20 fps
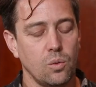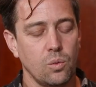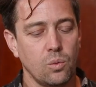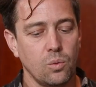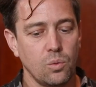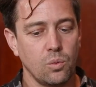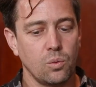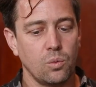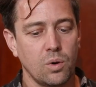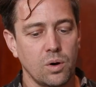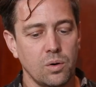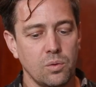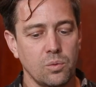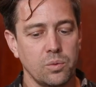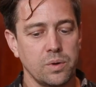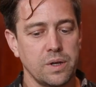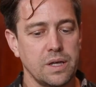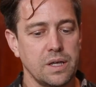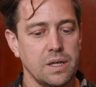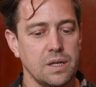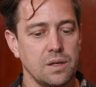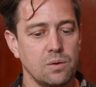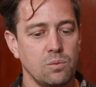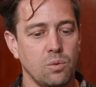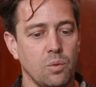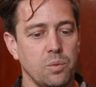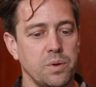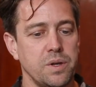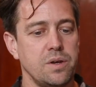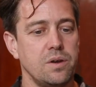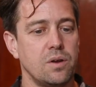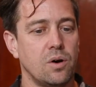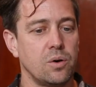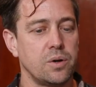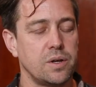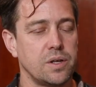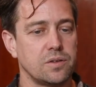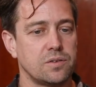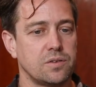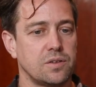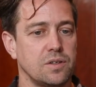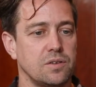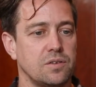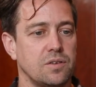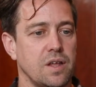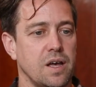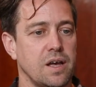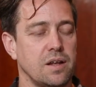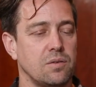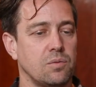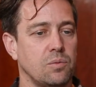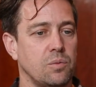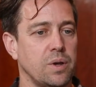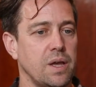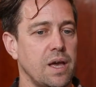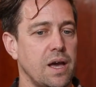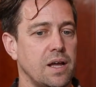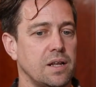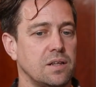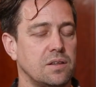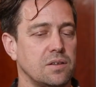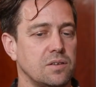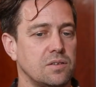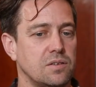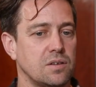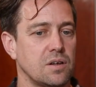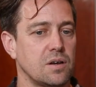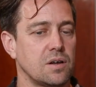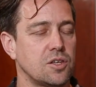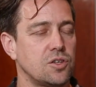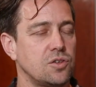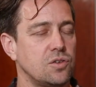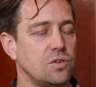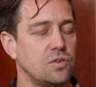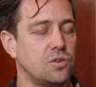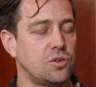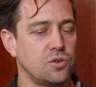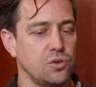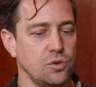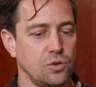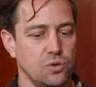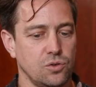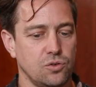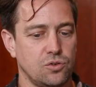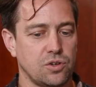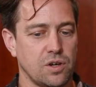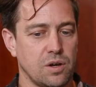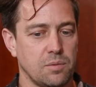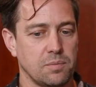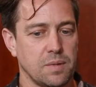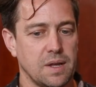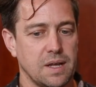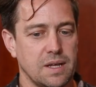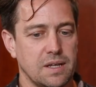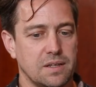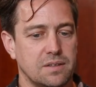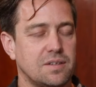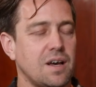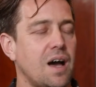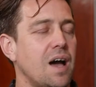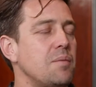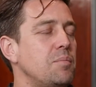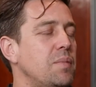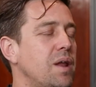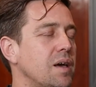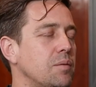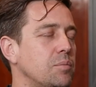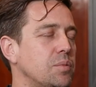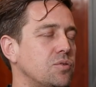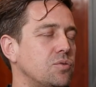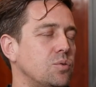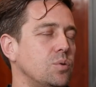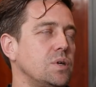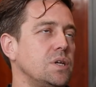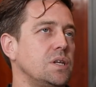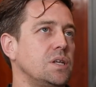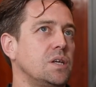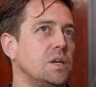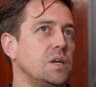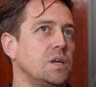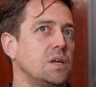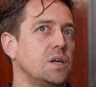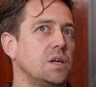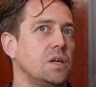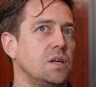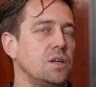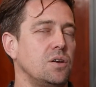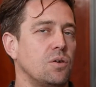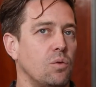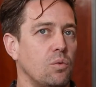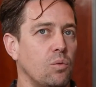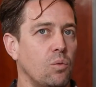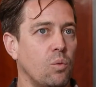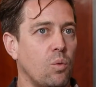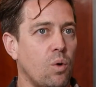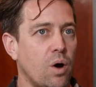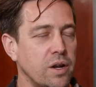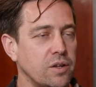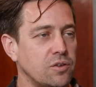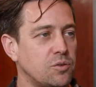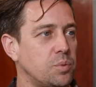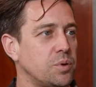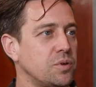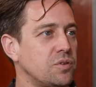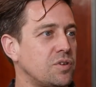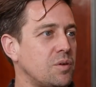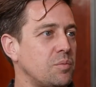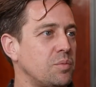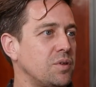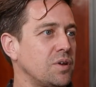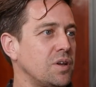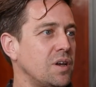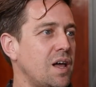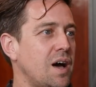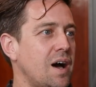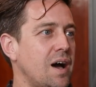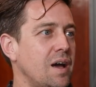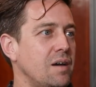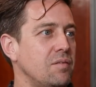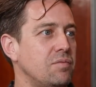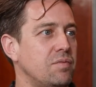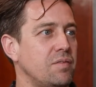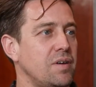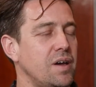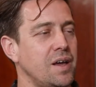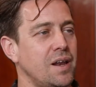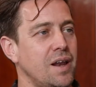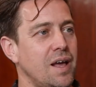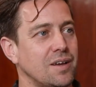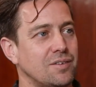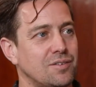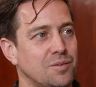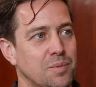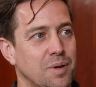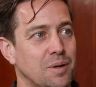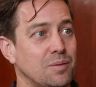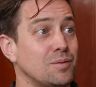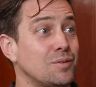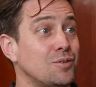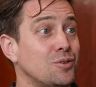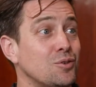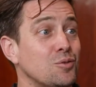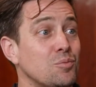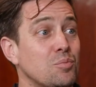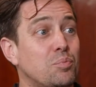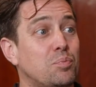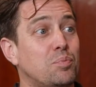what we noticed is that we had this huge time lag between, you know, wanting to put something live and actually be able to